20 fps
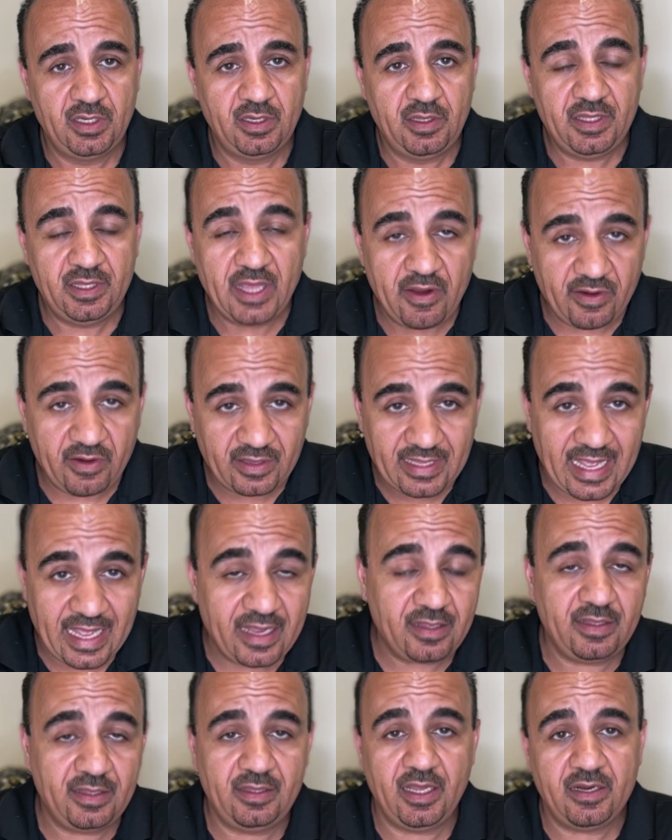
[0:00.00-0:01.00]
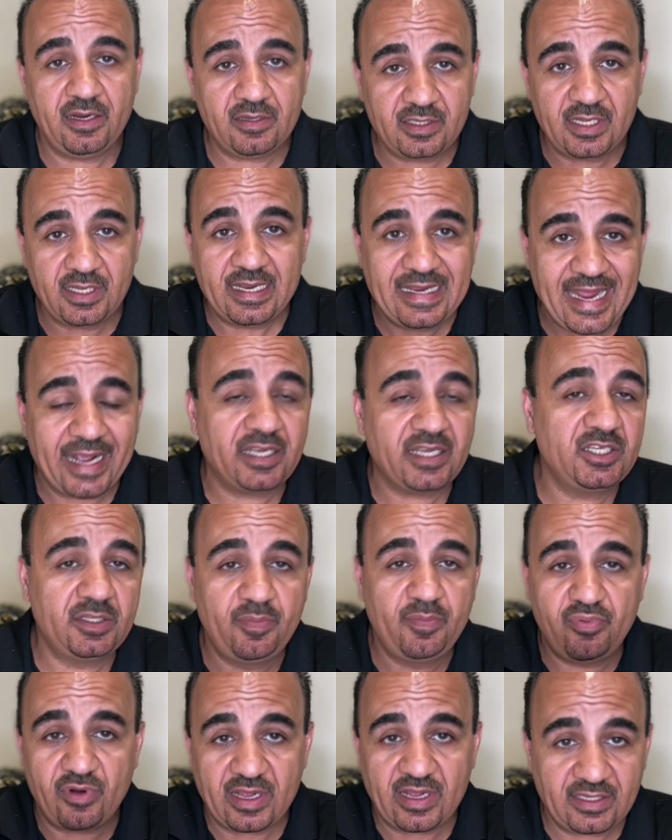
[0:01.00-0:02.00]
there's the next
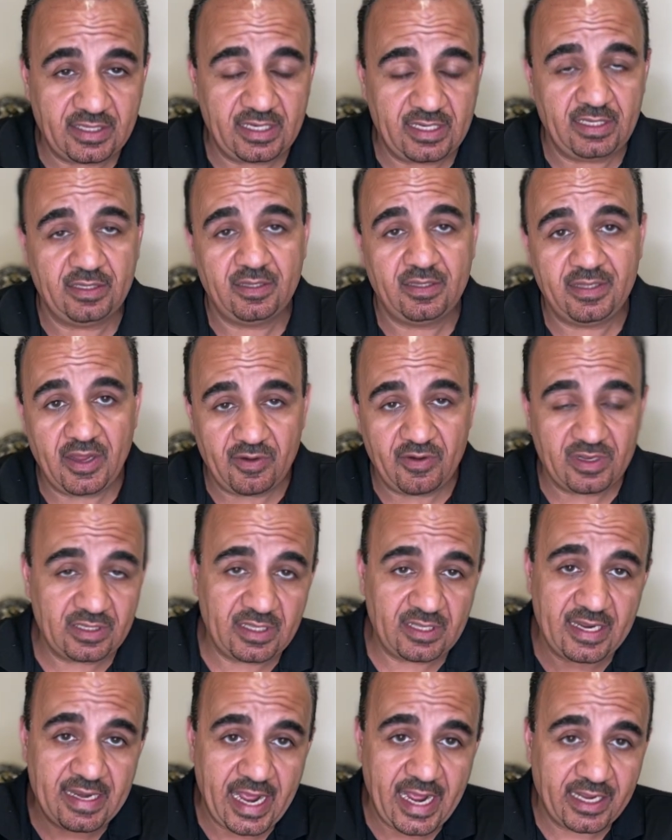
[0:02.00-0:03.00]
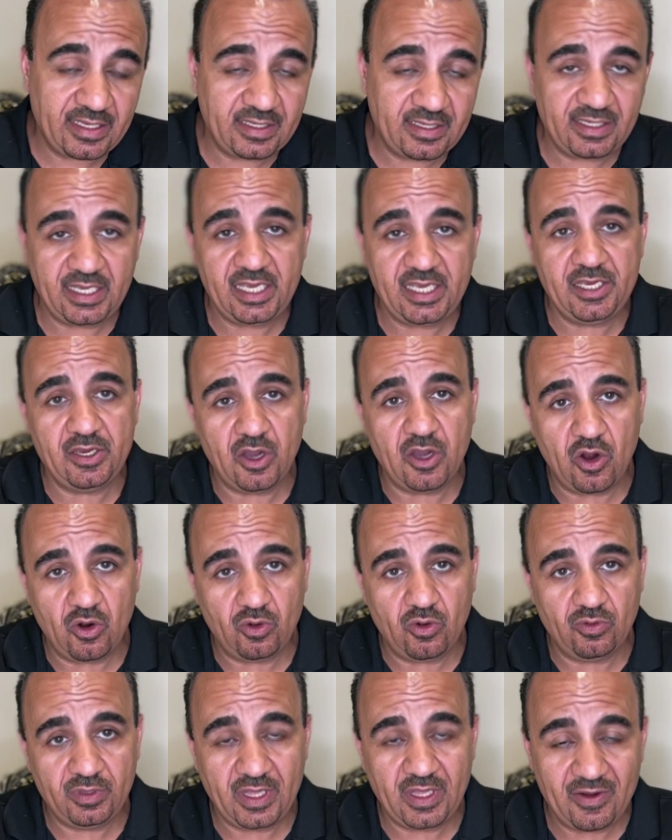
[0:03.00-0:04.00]
president, there is the next
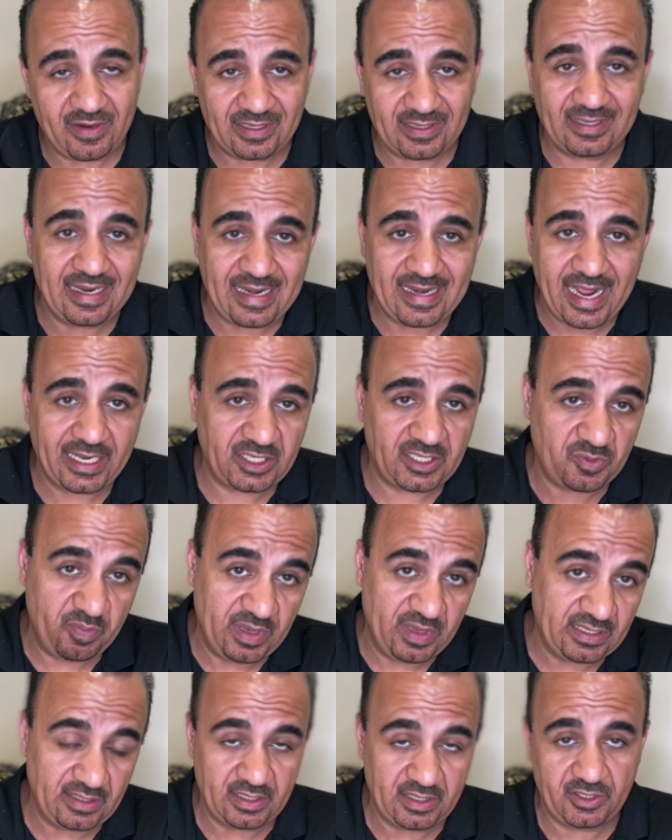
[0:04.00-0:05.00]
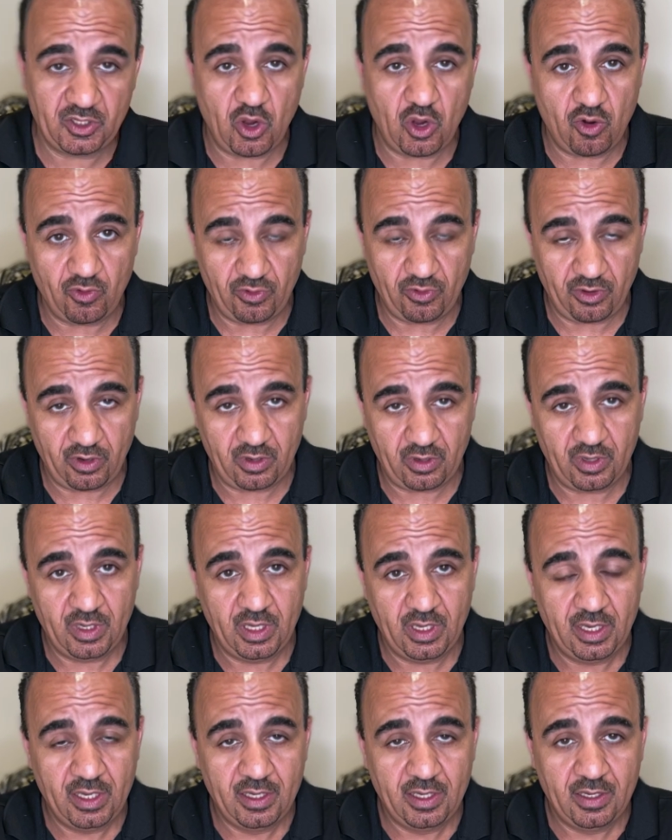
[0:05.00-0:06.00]
CEO, there is the next business owner,
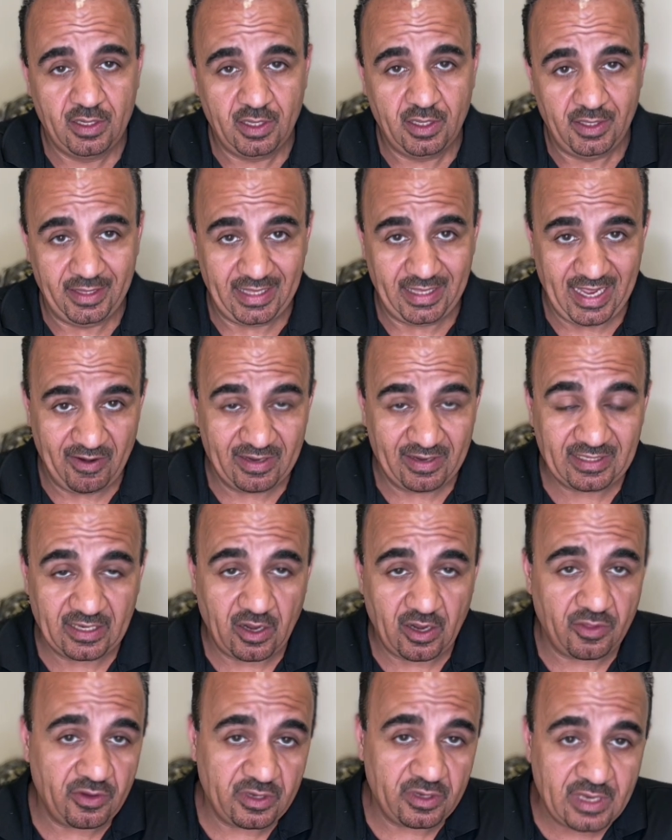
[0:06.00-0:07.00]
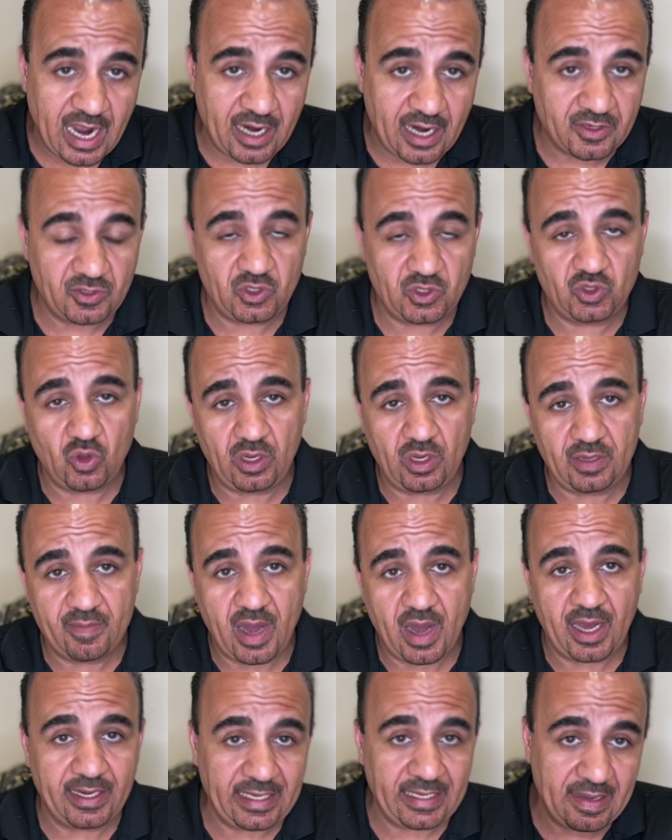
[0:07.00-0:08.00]
there is another Dr.
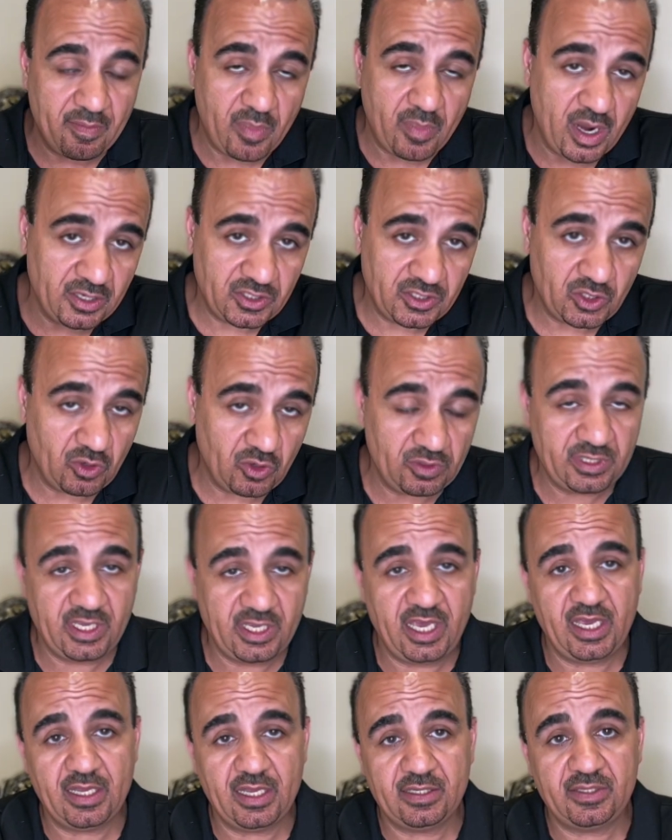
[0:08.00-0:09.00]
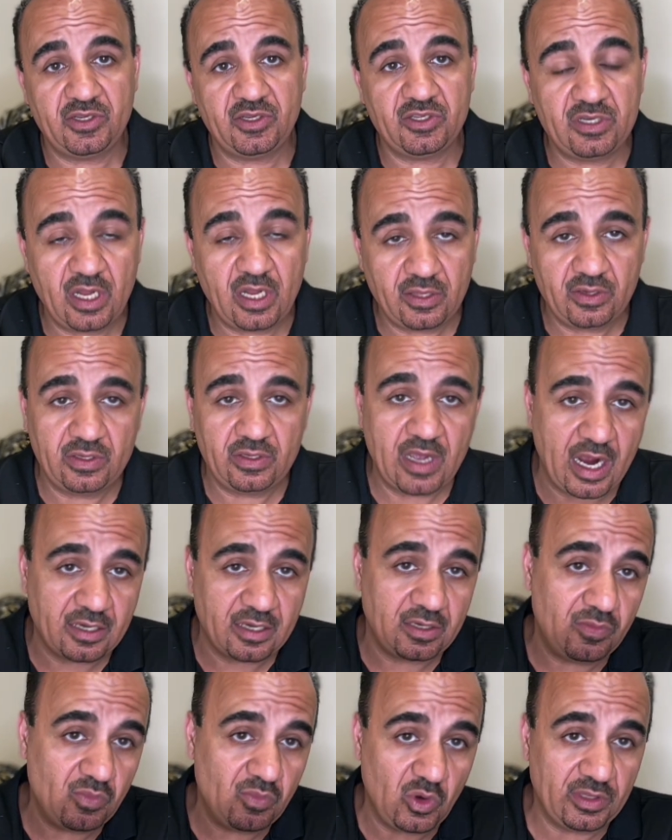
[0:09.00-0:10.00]
Soleymani amongst those kids, there's another Dr.
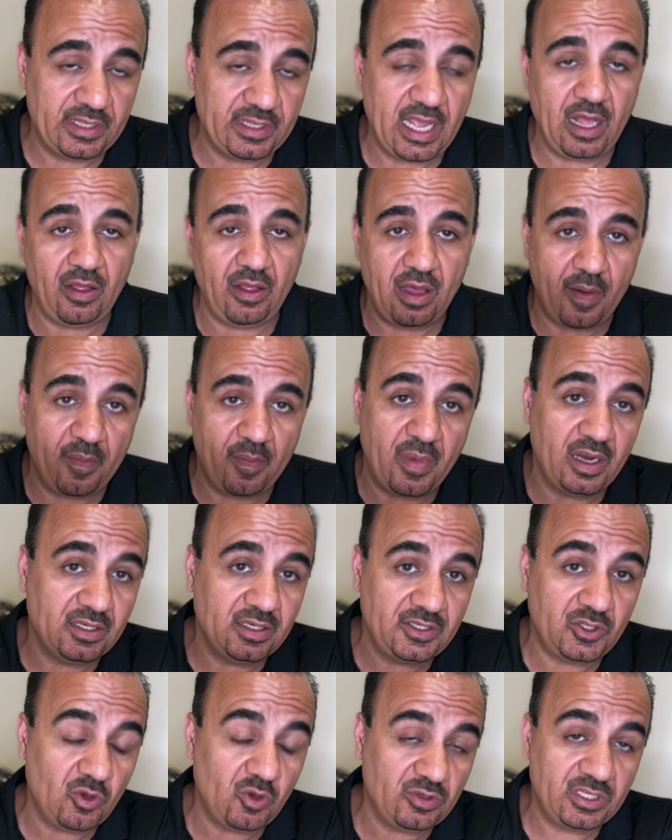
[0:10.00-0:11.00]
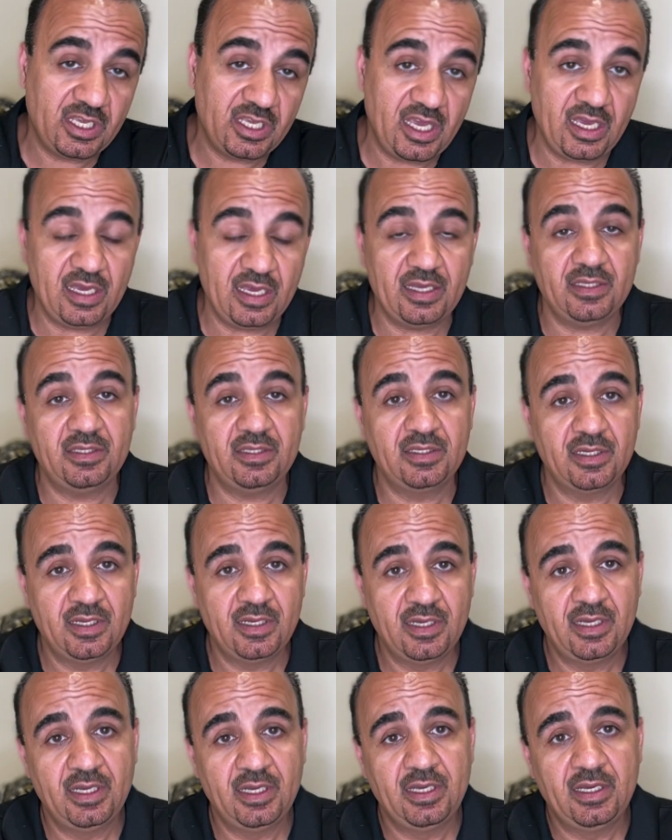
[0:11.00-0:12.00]
Model amongst those kids.
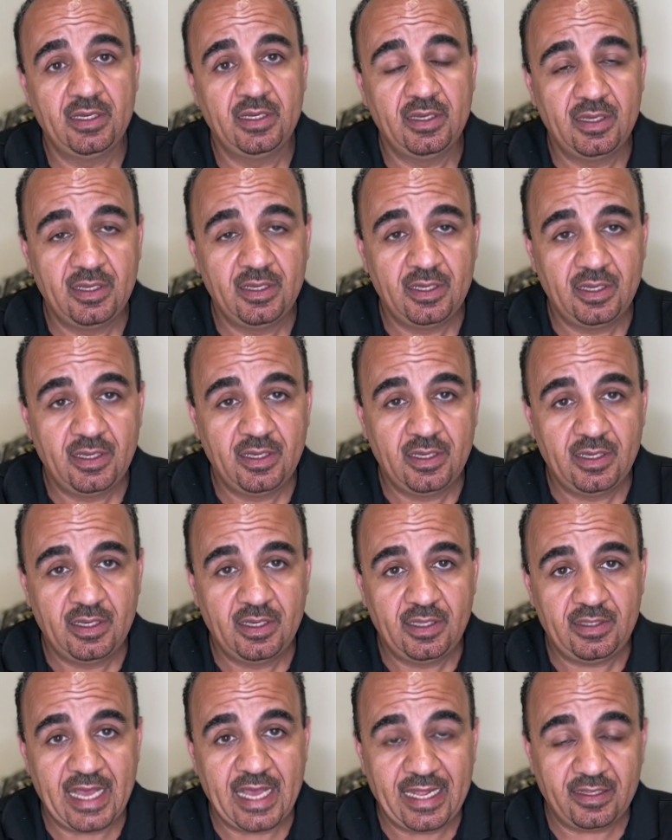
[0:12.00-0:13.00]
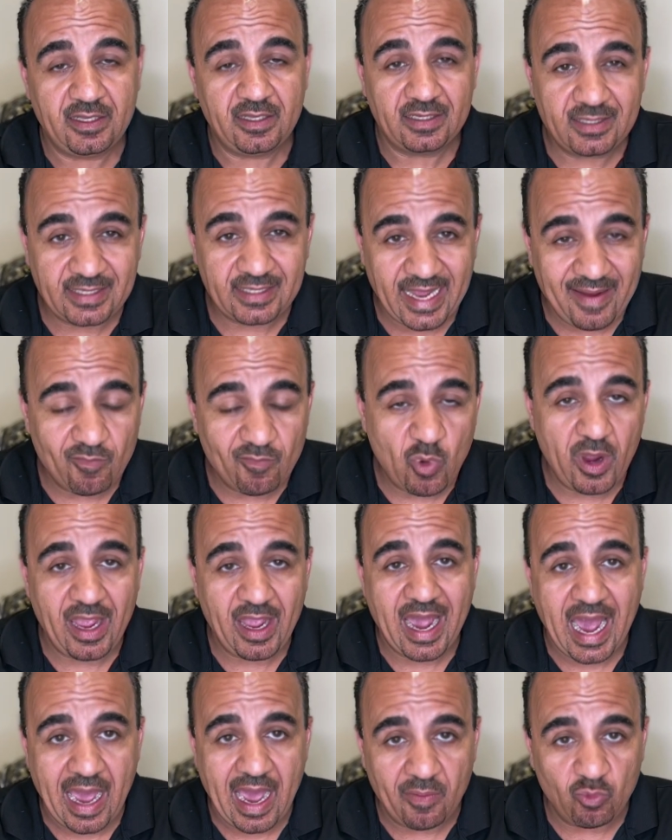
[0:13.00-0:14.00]
That the same way
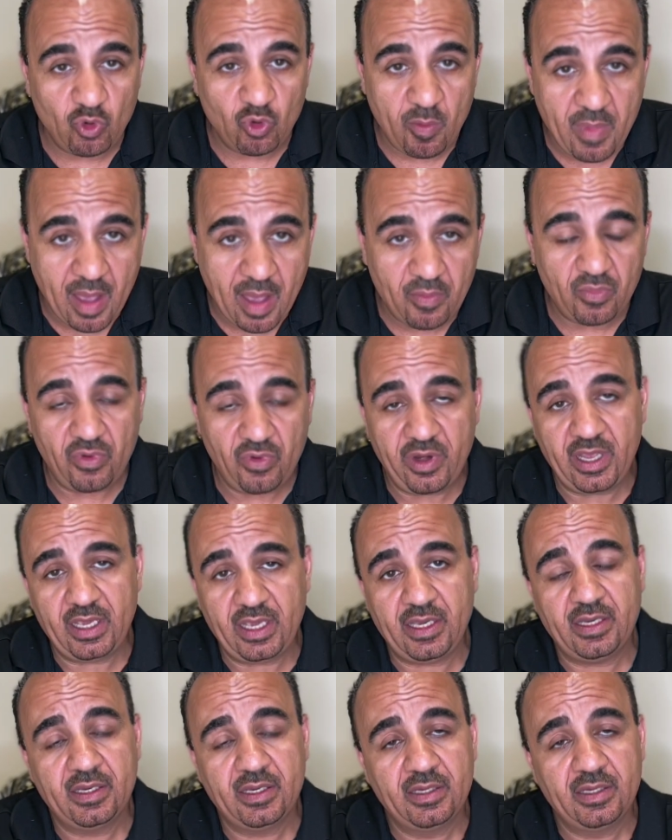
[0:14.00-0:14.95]
I'm remembering